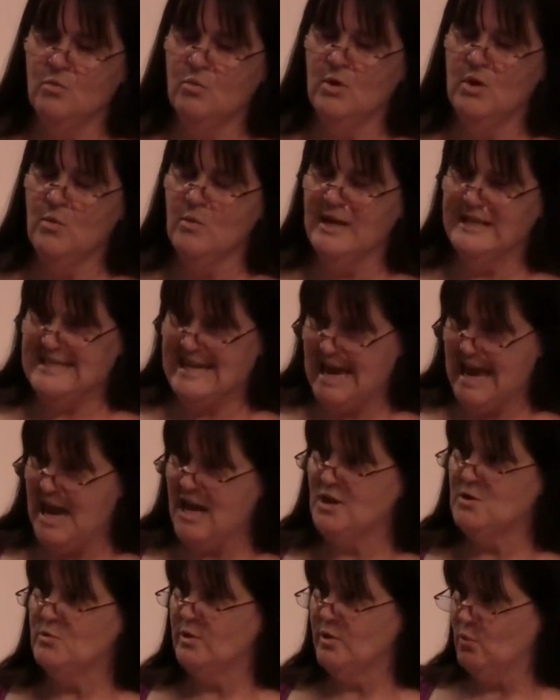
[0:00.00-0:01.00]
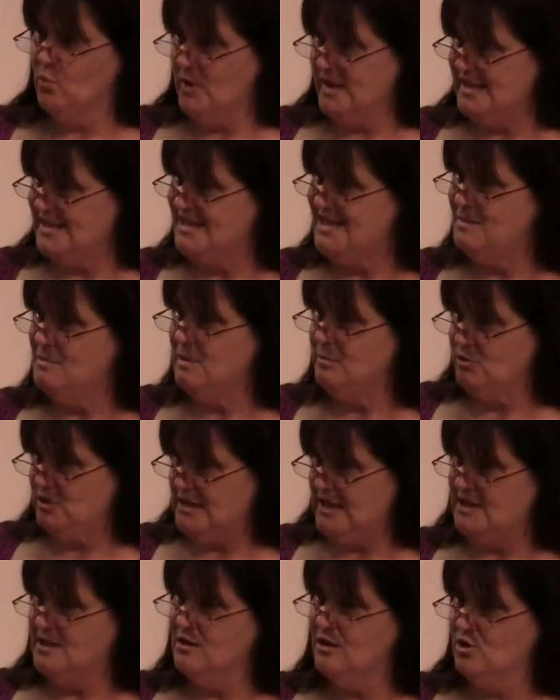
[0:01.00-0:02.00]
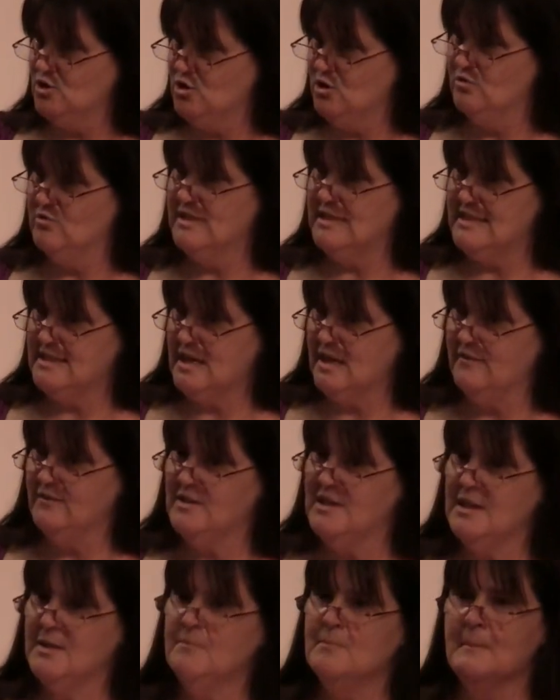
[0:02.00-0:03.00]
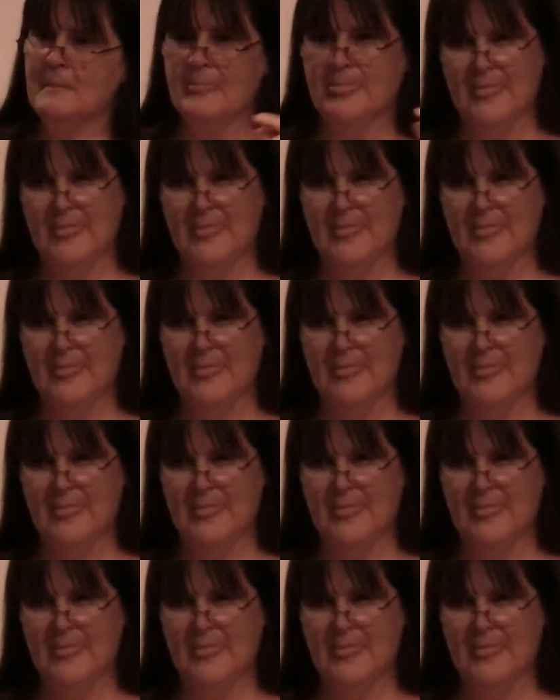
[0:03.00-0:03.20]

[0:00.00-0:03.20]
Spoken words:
we want to act with wisdom in protecting our children's safety,